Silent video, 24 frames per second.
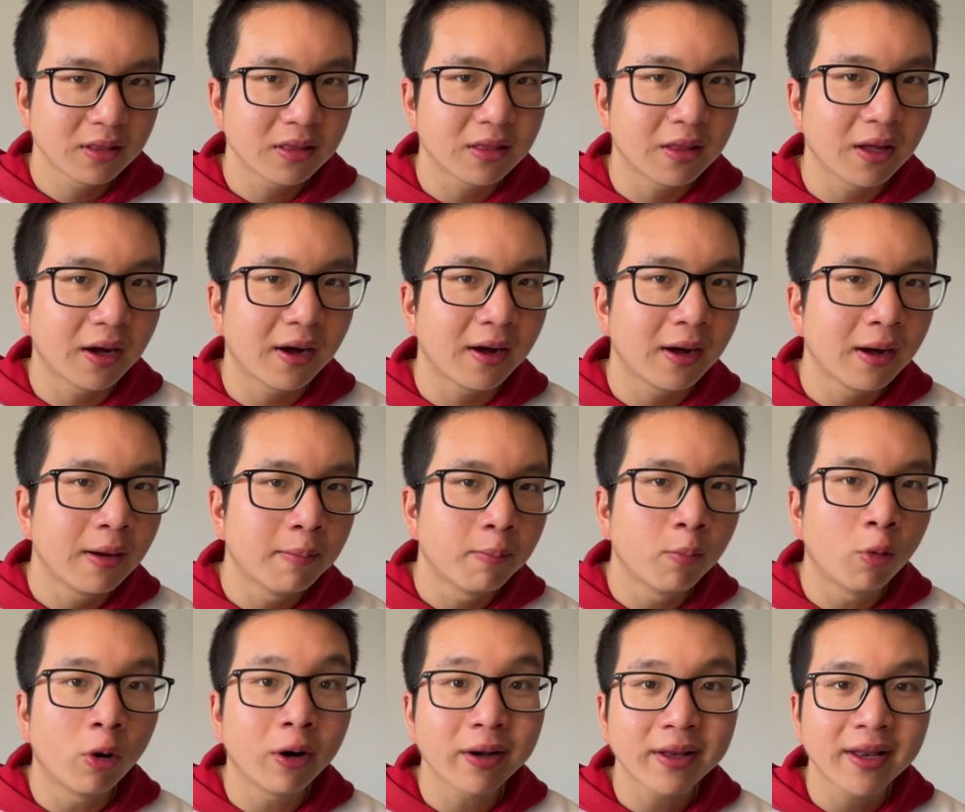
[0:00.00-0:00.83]
the
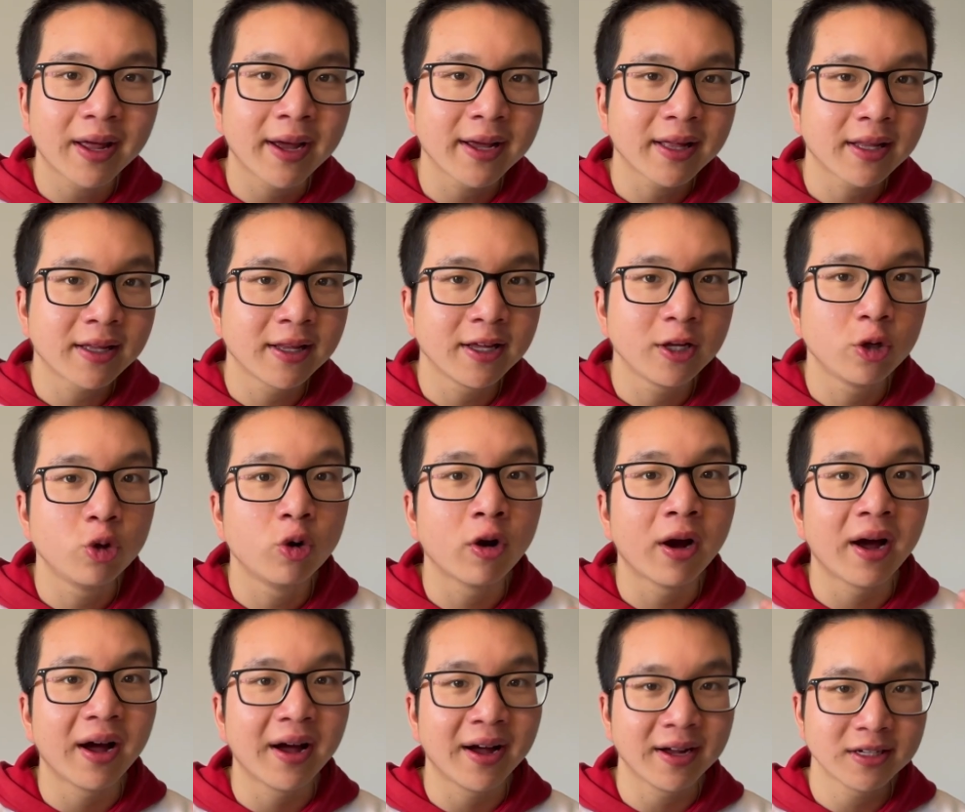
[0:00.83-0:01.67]
more likely
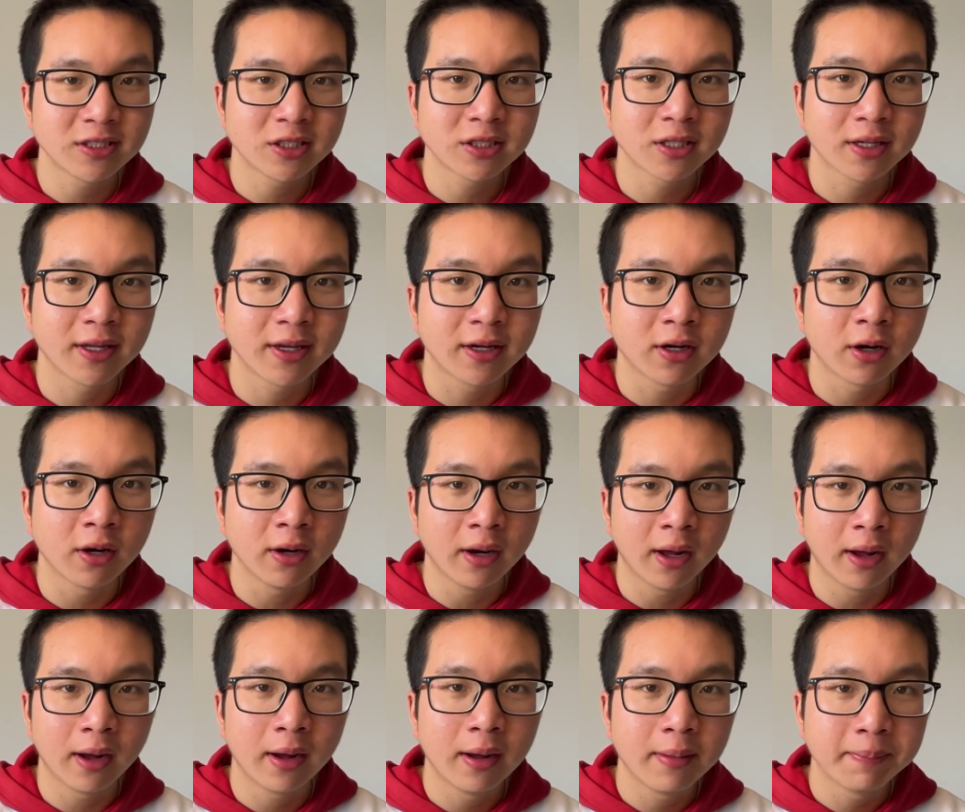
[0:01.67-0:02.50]
you're actually
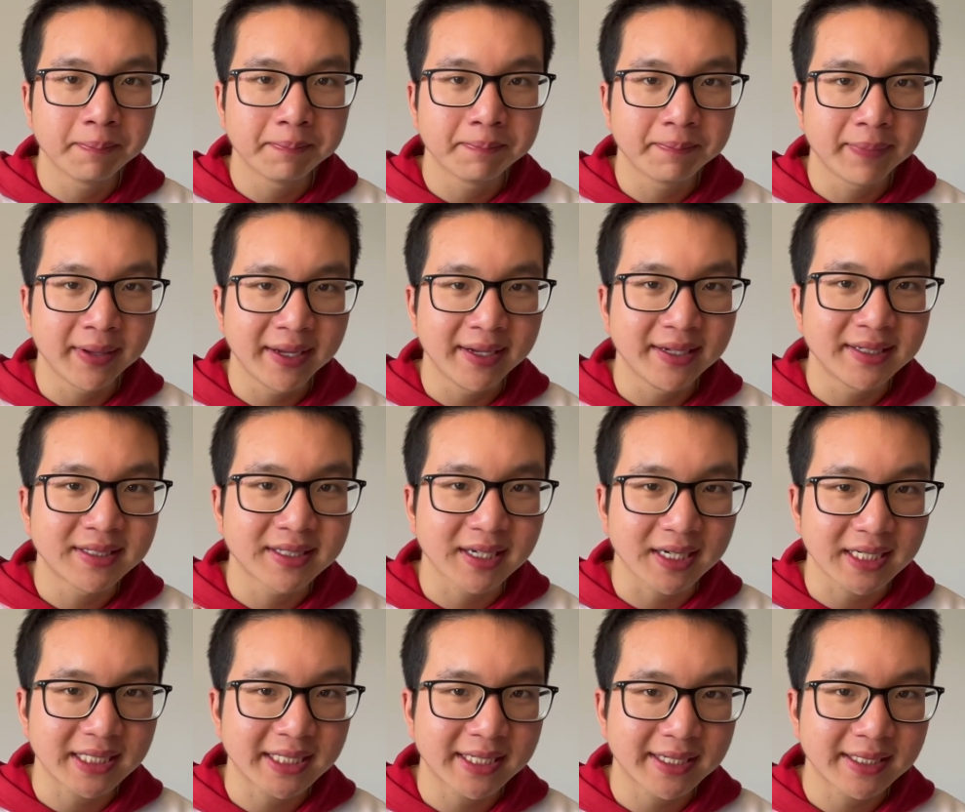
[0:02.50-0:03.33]
gonna be
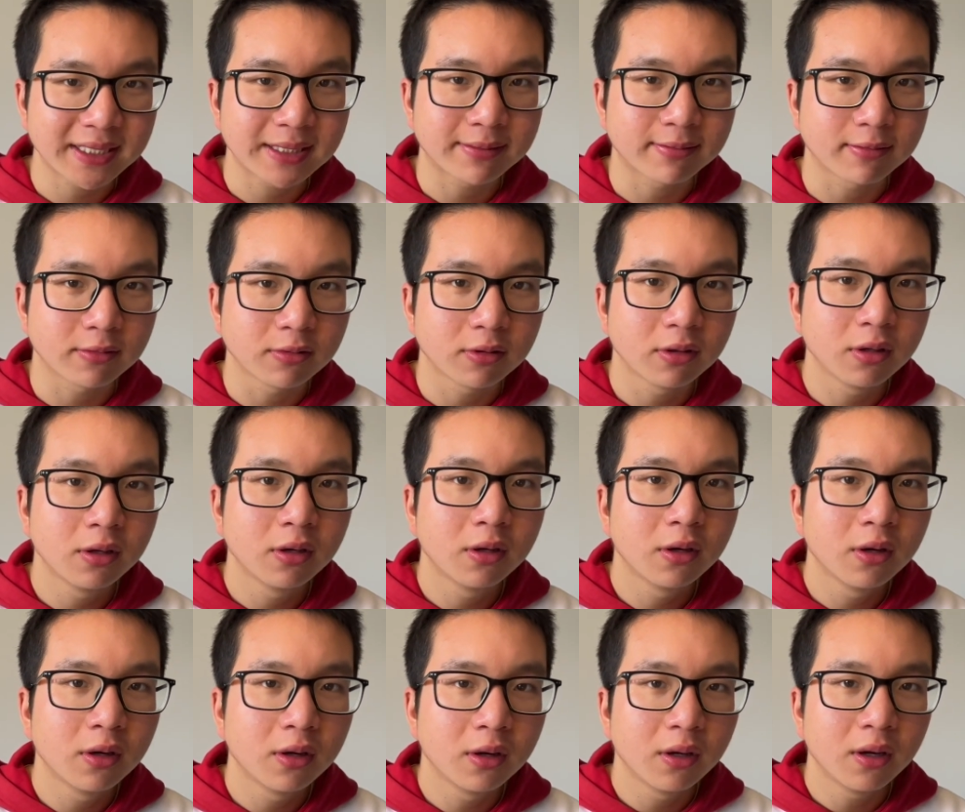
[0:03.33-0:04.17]
successful
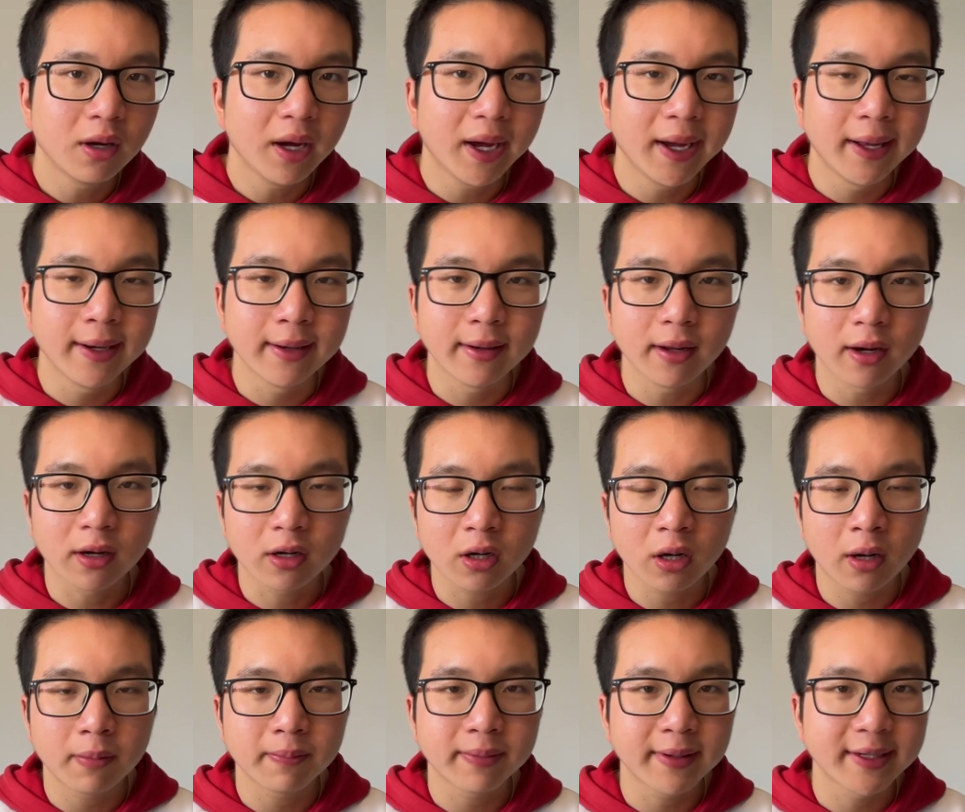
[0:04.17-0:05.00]
in
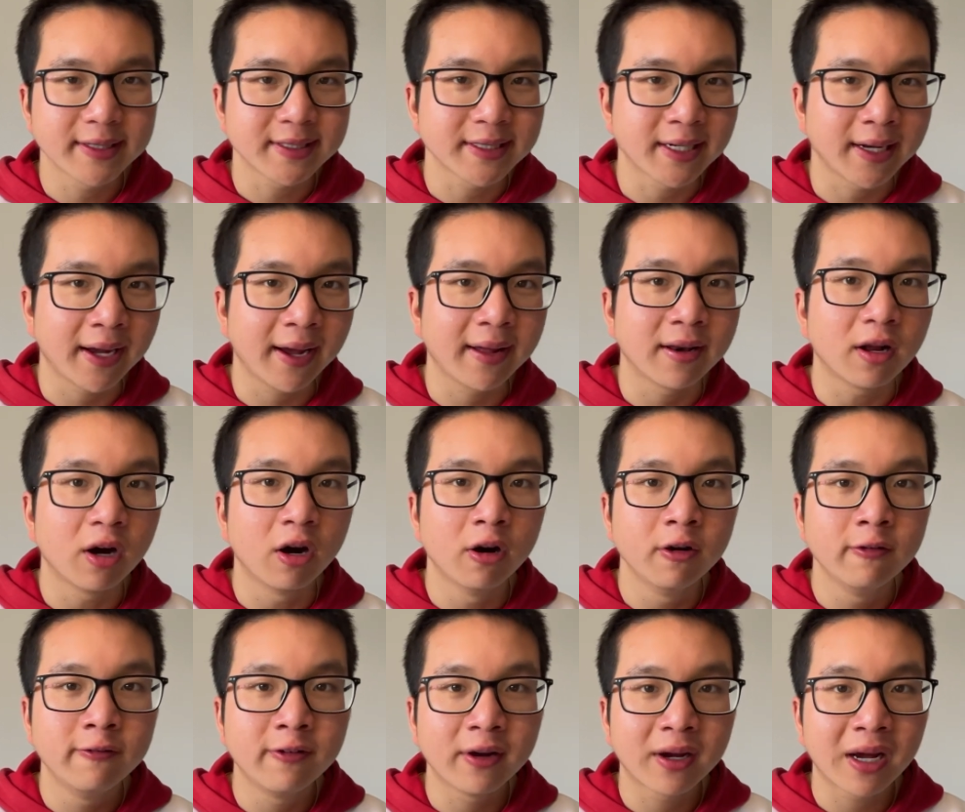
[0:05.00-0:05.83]
accomplishing and
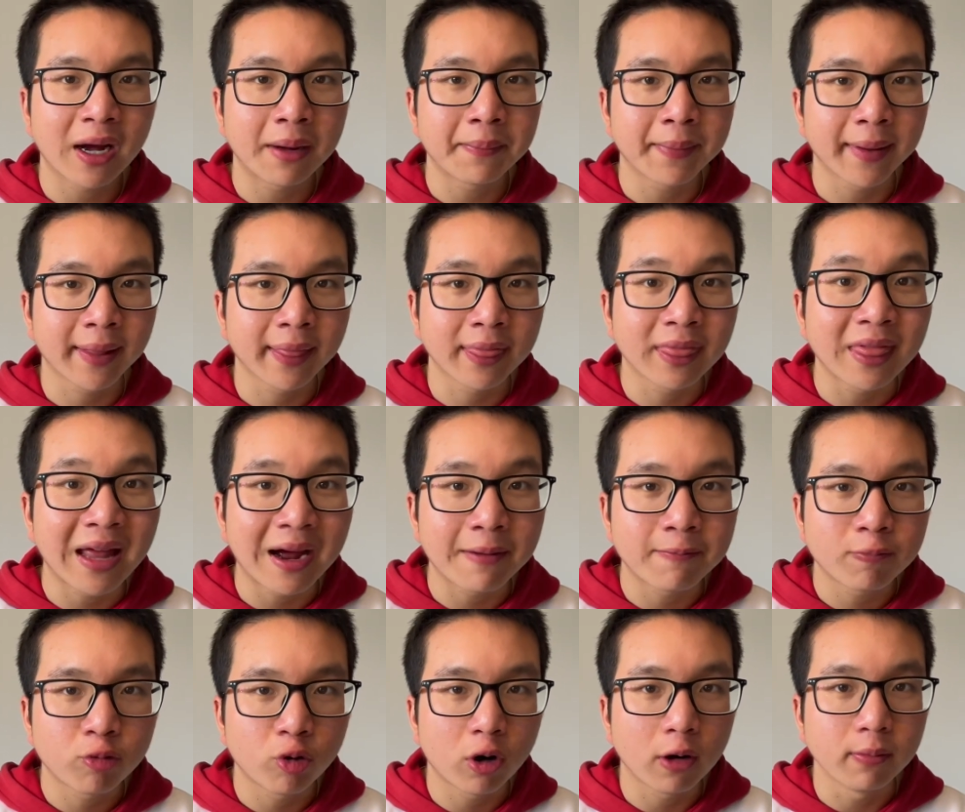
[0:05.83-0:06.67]
overcoming
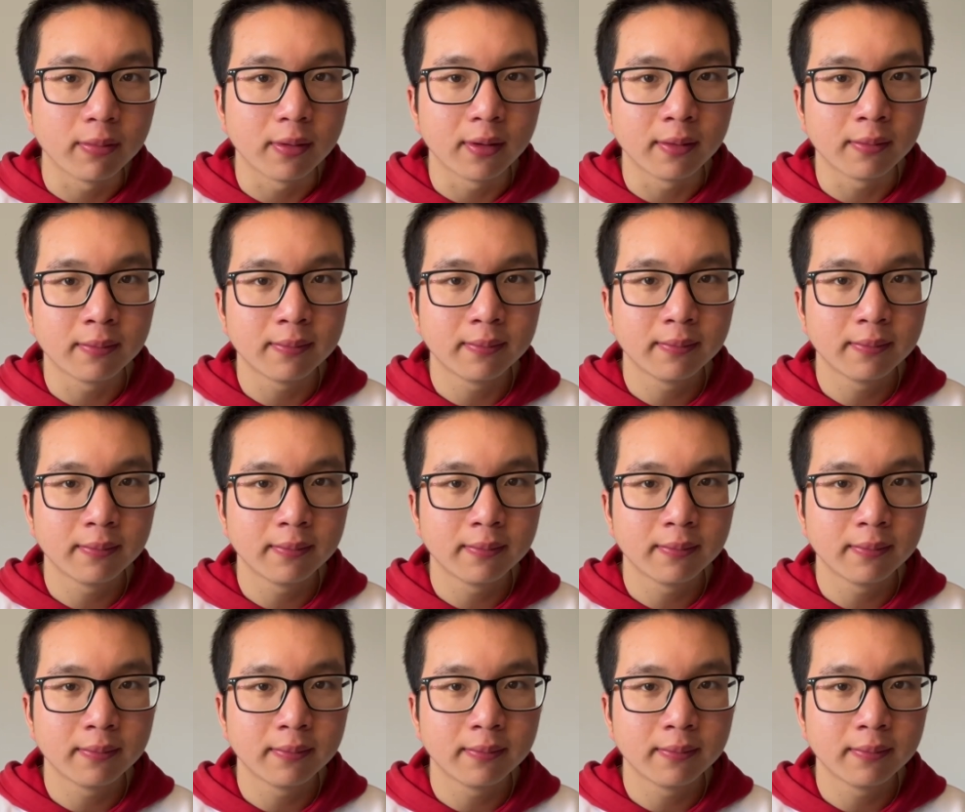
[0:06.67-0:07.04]
that problem.